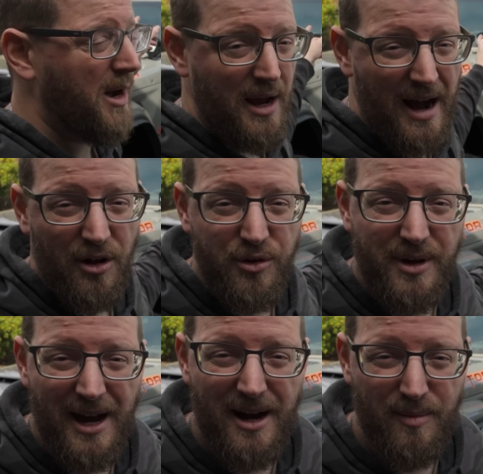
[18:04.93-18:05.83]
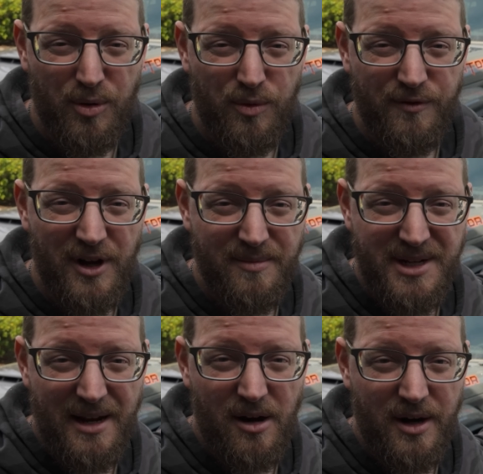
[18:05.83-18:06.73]
my Alu-Cab rooftop
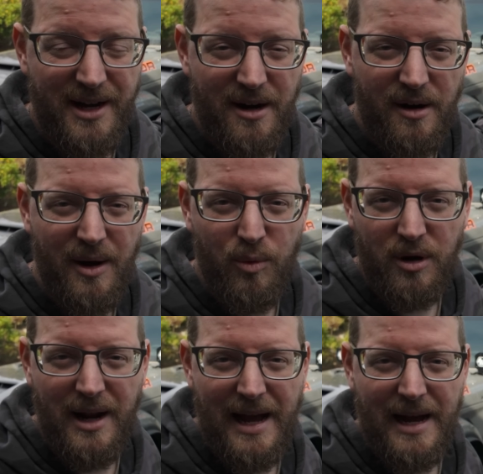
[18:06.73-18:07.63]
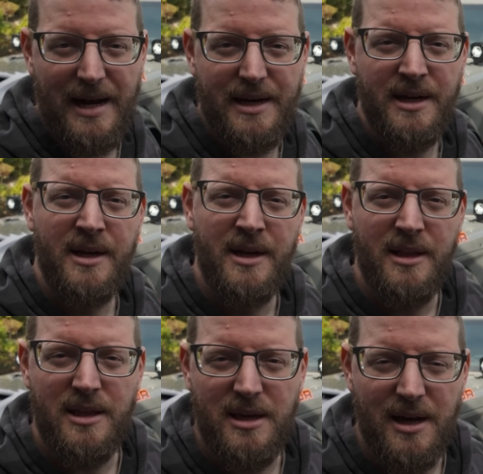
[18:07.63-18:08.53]
tent on here, and we're gonna add
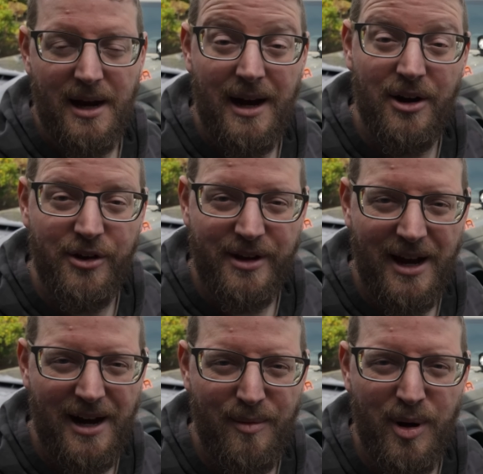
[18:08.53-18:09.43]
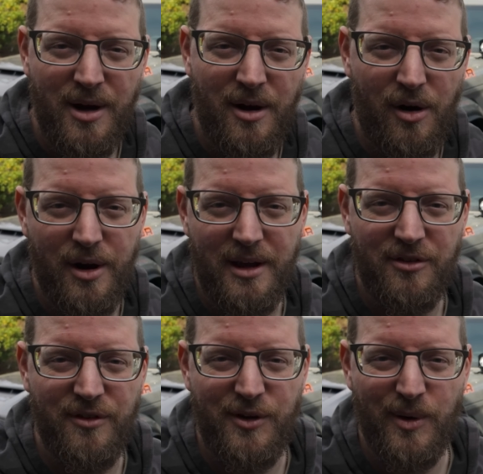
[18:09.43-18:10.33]
the Alu-Cab awning.
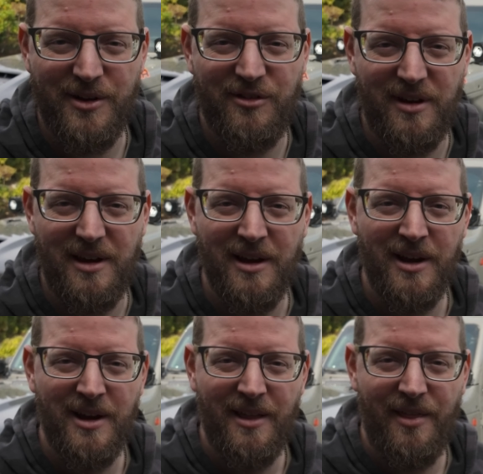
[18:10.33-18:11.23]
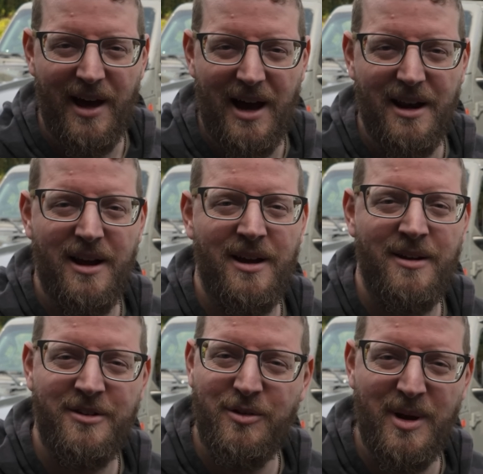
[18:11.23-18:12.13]
So if you wanna see that,
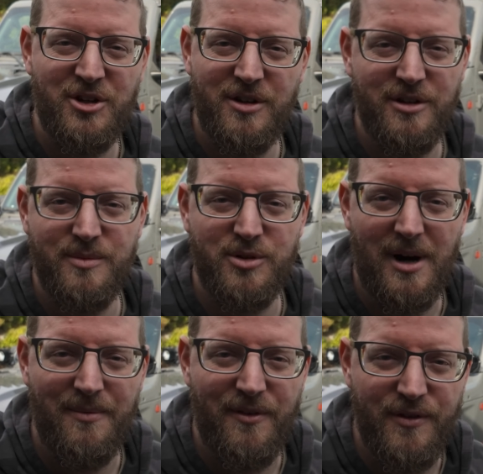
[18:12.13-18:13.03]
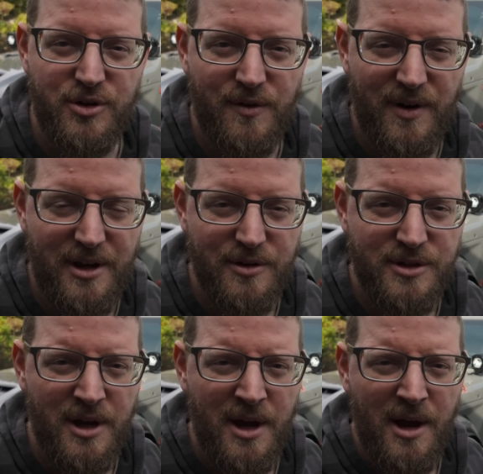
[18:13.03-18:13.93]
do make sure you're subscribed for future videos.
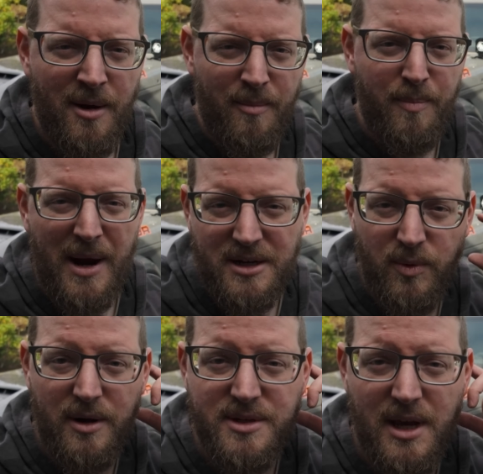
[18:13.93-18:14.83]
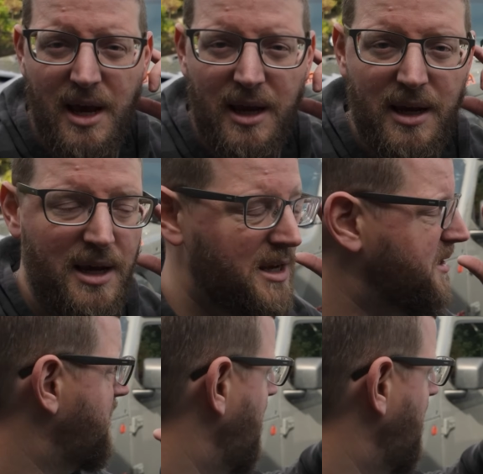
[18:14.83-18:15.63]
But back to what I was saying is